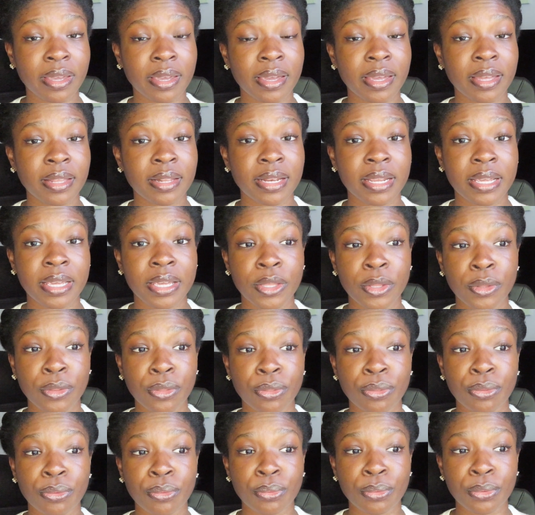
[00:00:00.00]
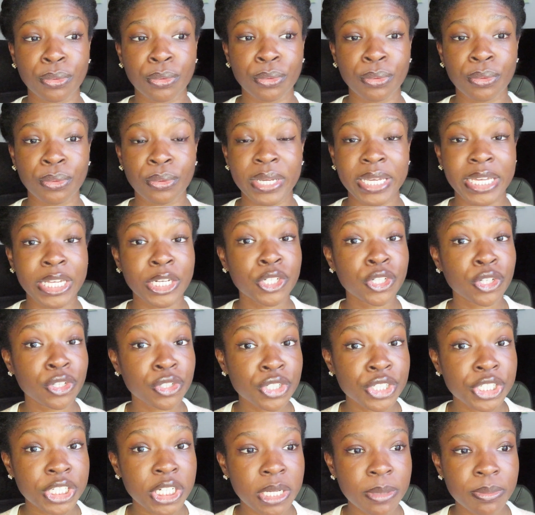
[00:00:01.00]
get it through
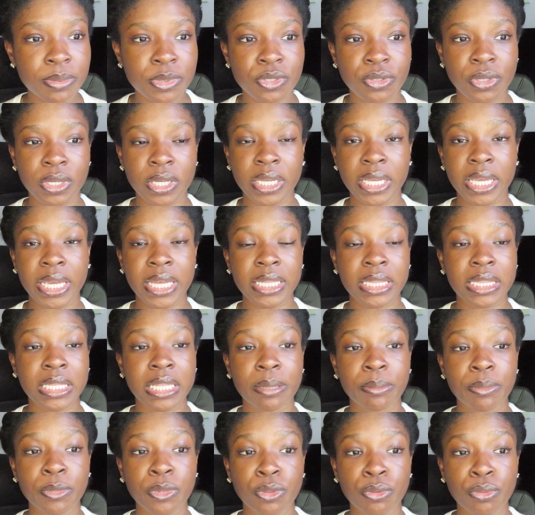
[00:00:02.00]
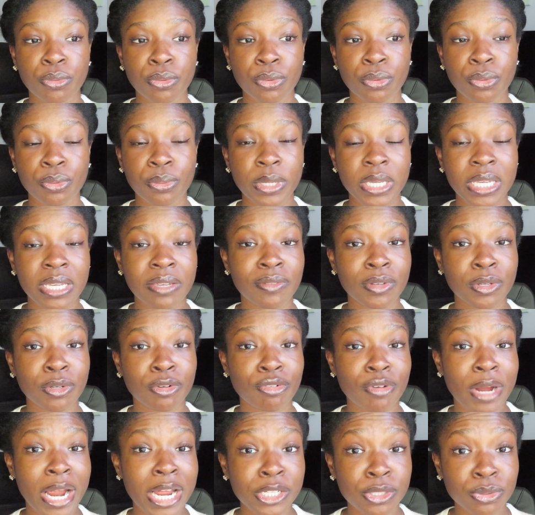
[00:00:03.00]
internships, you can get them through even
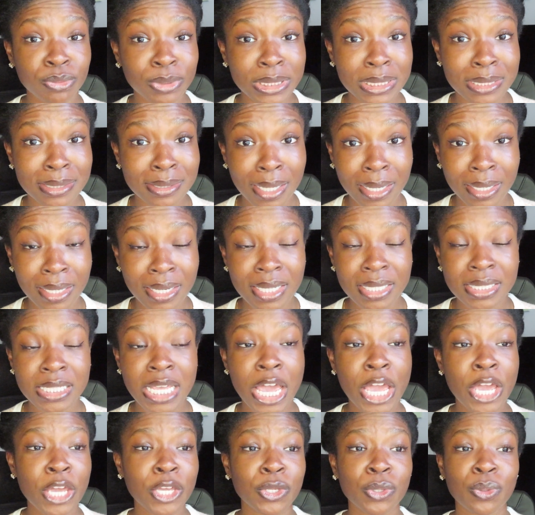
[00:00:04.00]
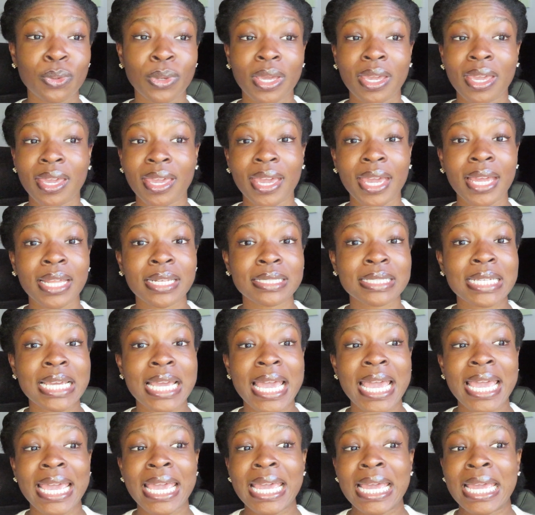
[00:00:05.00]
graduate studies, you can get
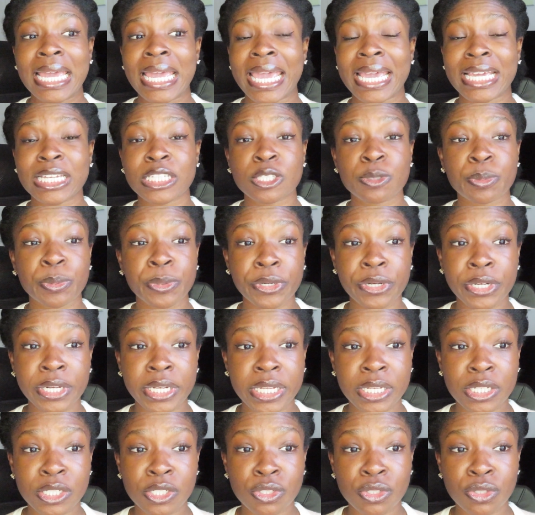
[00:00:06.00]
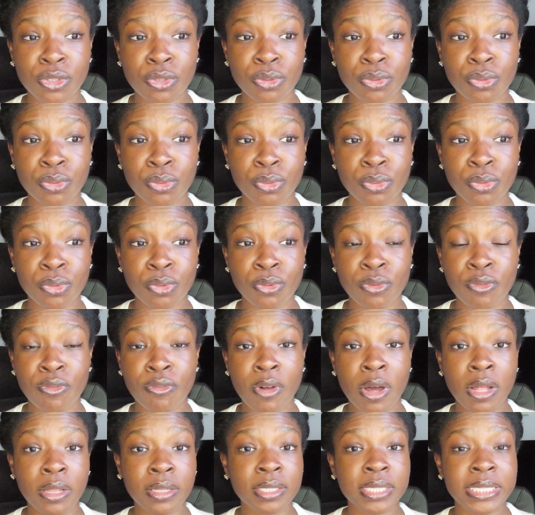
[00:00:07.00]
experience through
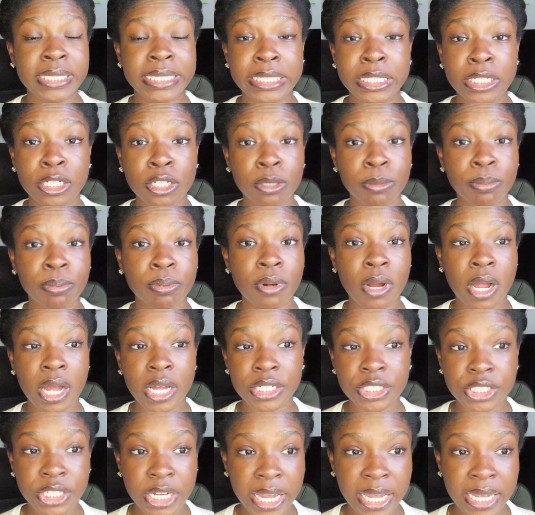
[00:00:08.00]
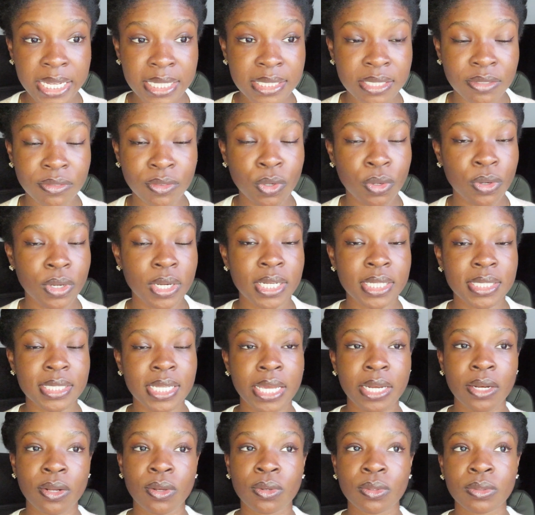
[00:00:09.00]
volunteer projects. Of course,
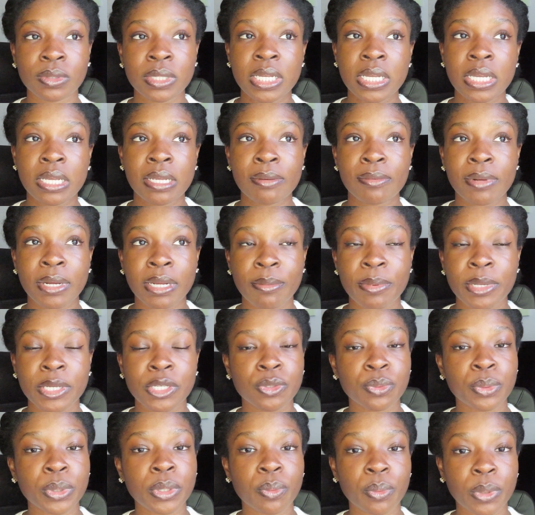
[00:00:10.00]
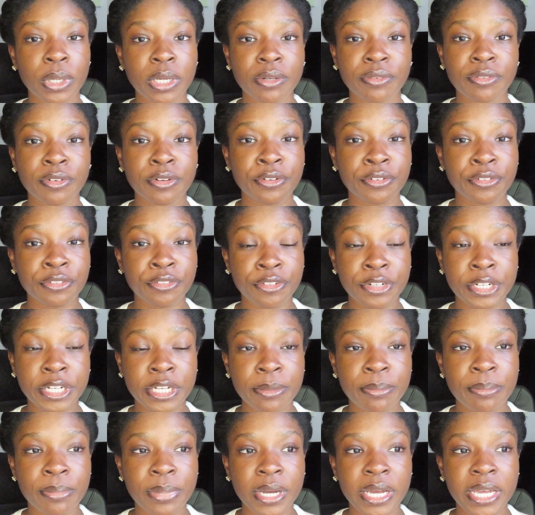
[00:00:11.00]
I don't recommend doing work for free,
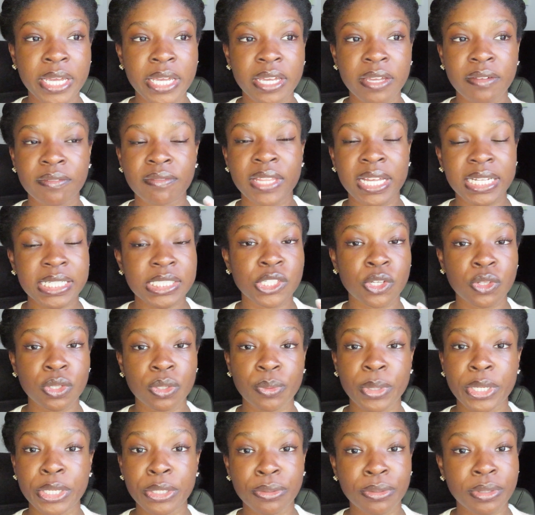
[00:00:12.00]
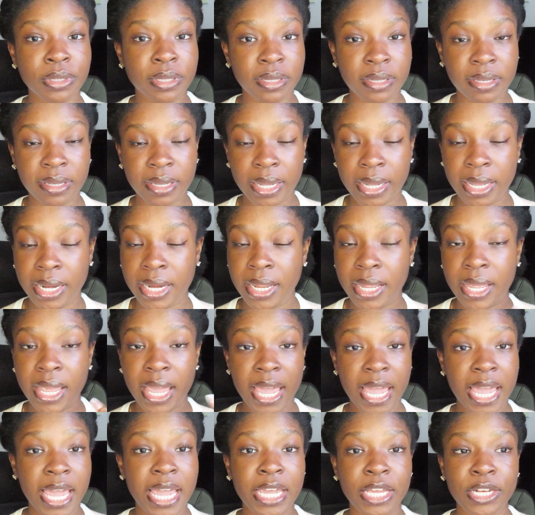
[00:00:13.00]
but if that's the only way you can get it,
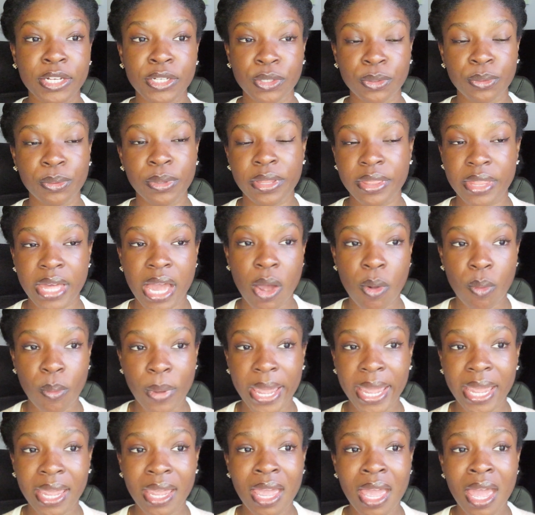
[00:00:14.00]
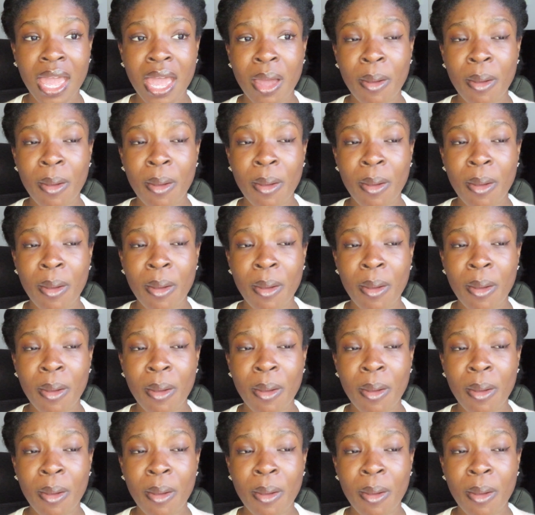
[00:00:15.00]
hey, do it that way.